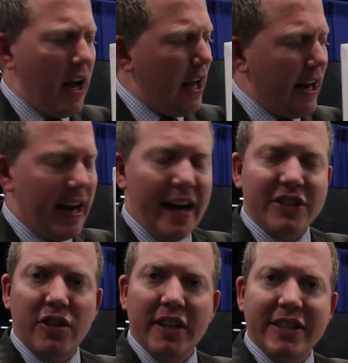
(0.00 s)
And I
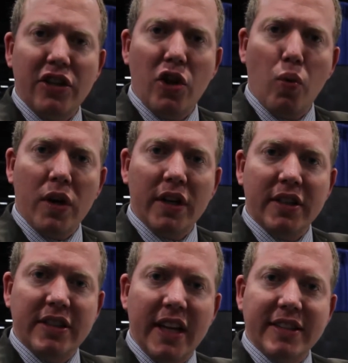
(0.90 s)
asked her, I said, do you want to
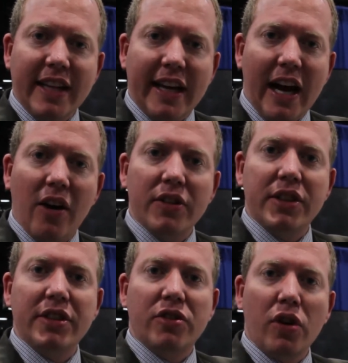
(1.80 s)
see a
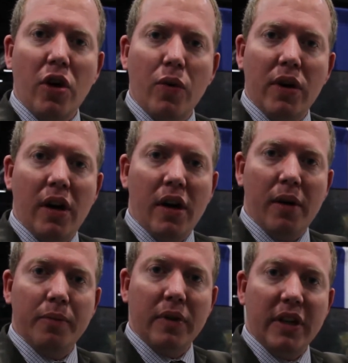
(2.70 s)
psychologist or go to
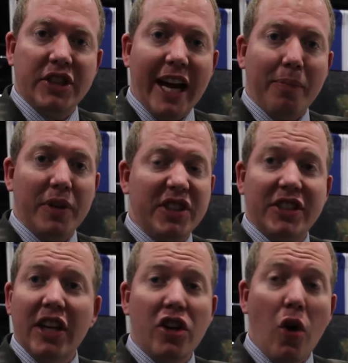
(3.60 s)
um, a chaplain? She
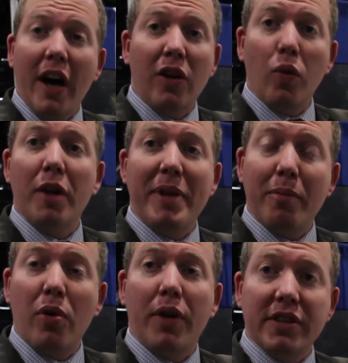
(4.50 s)
said, no, I don't want to be a
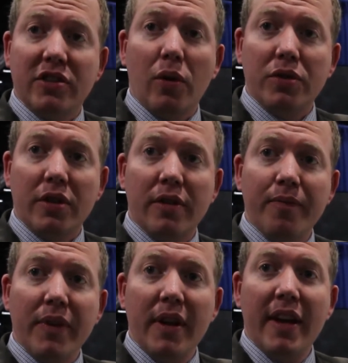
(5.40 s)
broken soldier.
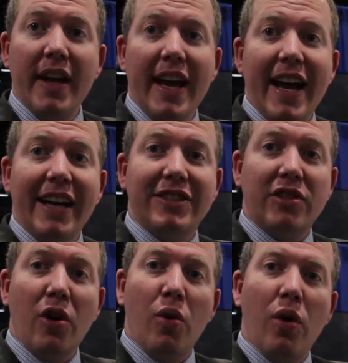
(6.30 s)
And
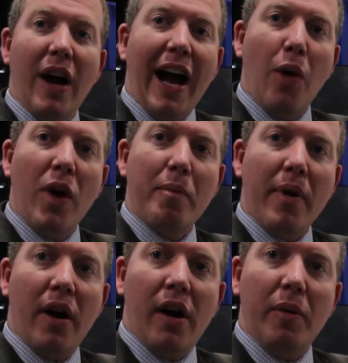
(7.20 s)
so I went
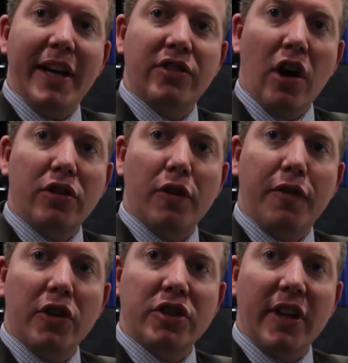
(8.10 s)
uh, and talked to her
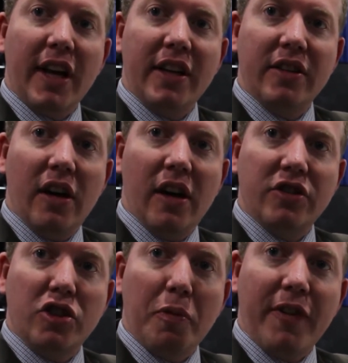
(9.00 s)
first line uh,
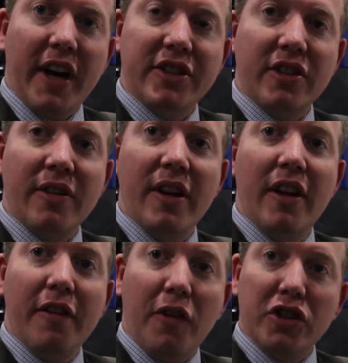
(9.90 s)
supervisor,
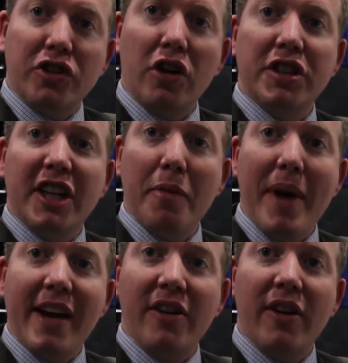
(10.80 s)
first sergeant
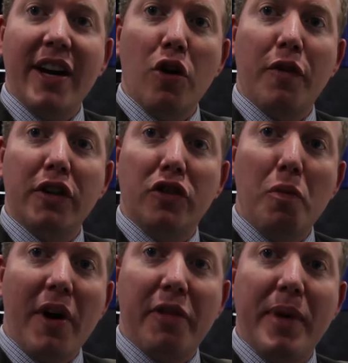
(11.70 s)
commander, and over a two
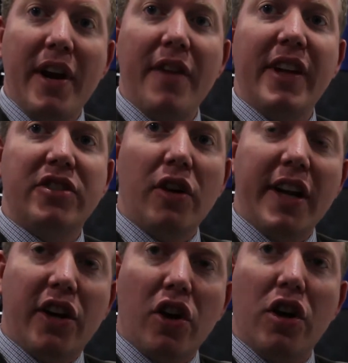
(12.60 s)
month period, they started
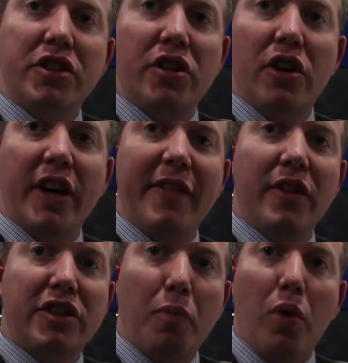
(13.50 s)
encouraging her, giving the
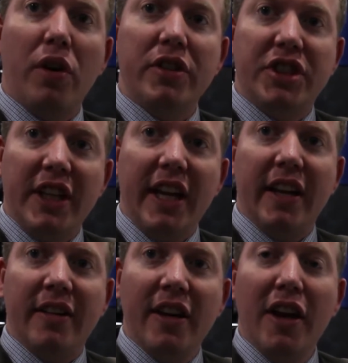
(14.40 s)
support she needed.